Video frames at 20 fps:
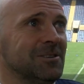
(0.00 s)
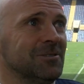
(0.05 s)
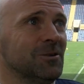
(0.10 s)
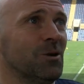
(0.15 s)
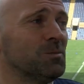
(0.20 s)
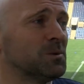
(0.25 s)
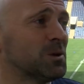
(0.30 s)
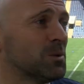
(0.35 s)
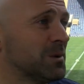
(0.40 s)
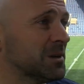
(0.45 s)

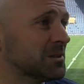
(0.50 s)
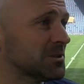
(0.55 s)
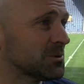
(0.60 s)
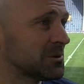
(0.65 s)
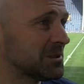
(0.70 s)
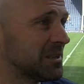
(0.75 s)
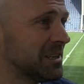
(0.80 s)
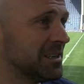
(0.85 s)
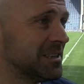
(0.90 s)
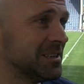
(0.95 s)
optimist will
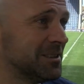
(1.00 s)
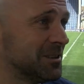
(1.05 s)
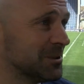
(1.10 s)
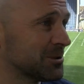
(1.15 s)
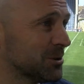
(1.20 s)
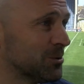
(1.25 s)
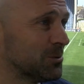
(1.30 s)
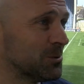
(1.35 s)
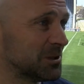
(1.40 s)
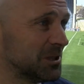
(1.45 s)
say
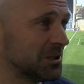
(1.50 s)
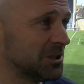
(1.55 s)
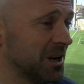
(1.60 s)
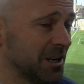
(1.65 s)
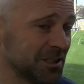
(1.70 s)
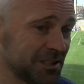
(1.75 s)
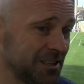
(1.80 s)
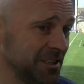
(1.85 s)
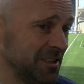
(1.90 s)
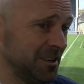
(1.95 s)
there's always a
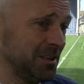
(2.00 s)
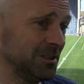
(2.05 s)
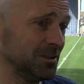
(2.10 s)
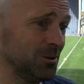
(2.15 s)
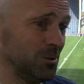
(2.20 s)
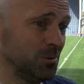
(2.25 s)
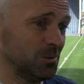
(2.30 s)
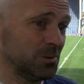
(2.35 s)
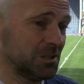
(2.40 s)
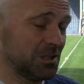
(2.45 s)
chance, and there is
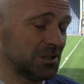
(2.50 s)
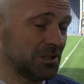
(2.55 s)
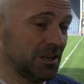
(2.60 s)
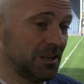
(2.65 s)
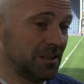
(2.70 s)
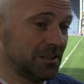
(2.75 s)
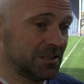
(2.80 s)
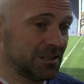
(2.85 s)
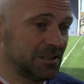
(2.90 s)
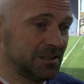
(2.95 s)
always a
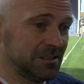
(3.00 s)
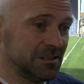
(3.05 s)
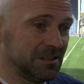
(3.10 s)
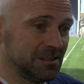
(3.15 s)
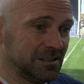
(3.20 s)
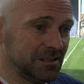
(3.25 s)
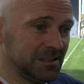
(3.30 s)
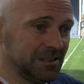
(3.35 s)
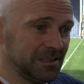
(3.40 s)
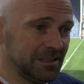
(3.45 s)
chance.
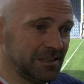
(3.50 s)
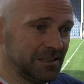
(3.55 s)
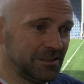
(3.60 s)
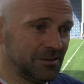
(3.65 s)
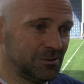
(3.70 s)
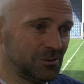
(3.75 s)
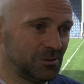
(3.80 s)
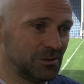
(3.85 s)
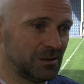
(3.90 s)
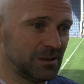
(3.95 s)
You
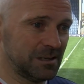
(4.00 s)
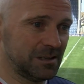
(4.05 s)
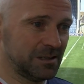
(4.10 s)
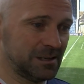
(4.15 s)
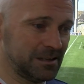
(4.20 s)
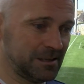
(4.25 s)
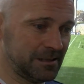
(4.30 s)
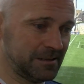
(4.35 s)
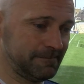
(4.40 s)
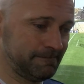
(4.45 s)

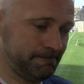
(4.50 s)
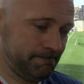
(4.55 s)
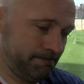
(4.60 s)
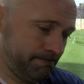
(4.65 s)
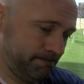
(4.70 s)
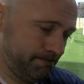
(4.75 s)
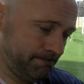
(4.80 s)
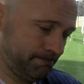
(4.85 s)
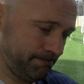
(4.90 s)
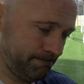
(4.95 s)

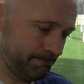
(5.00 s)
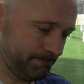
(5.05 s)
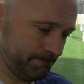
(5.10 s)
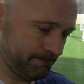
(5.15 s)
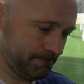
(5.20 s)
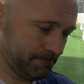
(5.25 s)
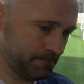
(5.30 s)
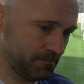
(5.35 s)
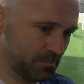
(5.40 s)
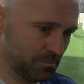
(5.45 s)
know,
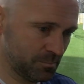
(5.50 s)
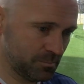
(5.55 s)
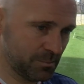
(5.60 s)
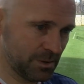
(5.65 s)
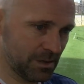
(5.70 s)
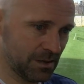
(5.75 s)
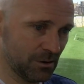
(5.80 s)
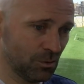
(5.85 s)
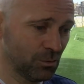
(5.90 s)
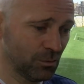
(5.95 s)

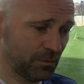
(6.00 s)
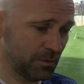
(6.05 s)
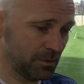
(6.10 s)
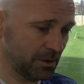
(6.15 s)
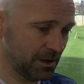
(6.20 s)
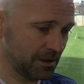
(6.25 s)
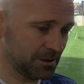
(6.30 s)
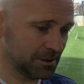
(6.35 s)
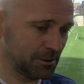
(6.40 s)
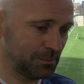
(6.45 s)
but
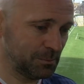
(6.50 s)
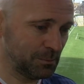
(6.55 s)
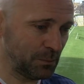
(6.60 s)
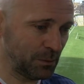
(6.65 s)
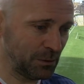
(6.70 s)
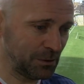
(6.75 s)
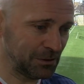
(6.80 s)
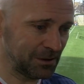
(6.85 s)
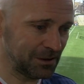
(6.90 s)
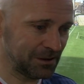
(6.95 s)
hopefully at some
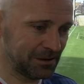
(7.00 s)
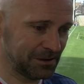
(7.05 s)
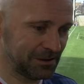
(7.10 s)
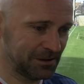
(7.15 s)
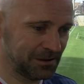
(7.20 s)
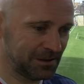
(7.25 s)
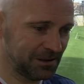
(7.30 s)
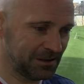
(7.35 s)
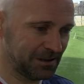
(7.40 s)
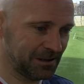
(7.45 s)
point
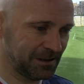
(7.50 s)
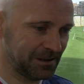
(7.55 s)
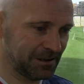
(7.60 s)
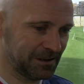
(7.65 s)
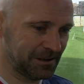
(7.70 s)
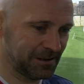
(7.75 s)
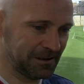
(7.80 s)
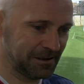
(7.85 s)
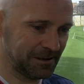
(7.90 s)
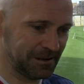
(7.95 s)

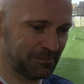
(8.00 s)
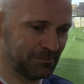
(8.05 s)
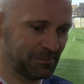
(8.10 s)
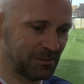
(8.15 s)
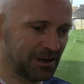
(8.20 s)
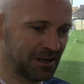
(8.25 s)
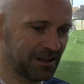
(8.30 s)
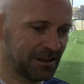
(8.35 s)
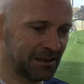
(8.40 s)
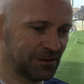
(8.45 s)
in
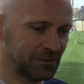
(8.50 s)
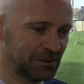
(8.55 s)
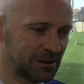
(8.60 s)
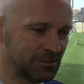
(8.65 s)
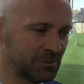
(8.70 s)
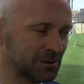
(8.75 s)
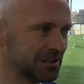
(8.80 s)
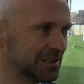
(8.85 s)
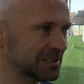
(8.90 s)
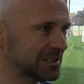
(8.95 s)
my
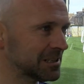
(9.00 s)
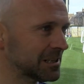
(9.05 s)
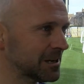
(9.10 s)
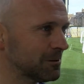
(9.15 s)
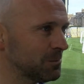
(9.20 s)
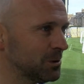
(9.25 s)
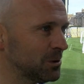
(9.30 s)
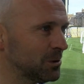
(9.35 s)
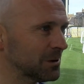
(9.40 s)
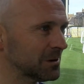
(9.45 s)
lifetime, I'd like to
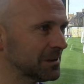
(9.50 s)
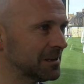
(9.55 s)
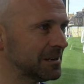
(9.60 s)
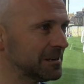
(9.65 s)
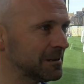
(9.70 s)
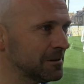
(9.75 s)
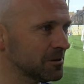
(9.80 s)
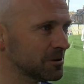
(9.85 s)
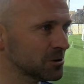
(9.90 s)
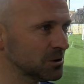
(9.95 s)
come along to
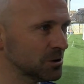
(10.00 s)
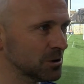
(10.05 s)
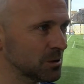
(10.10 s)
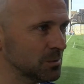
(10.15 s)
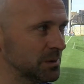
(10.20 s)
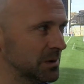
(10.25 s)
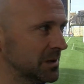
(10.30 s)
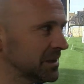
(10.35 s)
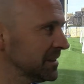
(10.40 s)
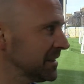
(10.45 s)
another
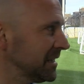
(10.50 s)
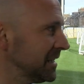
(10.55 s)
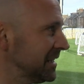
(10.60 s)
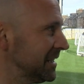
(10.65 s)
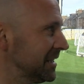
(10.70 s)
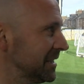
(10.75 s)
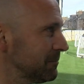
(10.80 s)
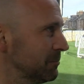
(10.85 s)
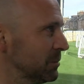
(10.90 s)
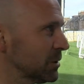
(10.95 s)
European night
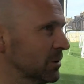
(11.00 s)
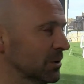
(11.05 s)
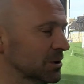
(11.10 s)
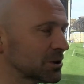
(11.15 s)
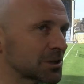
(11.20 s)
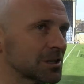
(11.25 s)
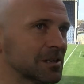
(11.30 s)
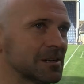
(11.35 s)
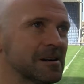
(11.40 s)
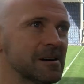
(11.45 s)
here,
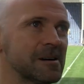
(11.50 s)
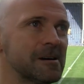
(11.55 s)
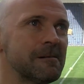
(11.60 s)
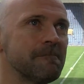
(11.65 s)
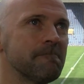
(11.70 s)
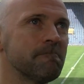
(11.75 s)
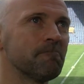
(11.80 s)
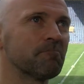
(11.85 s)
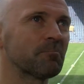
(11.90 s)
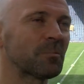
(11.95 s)
because
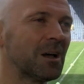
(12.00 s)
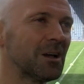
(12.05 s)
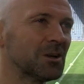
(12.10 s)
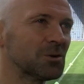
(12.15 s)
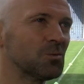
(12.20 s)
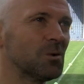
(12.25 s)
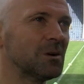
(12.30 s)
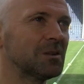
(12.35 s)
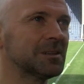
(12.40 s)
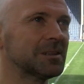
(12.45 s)

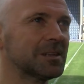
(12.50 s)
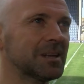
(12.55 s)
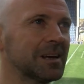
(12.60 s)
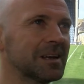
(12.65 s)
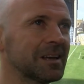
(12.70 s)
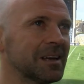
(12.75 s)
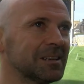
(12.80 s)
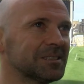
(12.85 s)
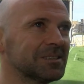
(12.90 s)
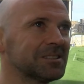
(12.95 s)
that's one
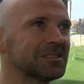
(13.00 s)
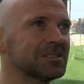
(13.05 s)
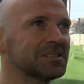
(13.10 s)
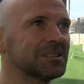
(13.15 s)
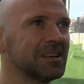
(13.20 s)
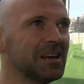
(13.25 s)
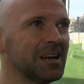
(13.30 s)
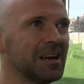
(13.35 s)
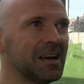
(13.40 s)
thing. It's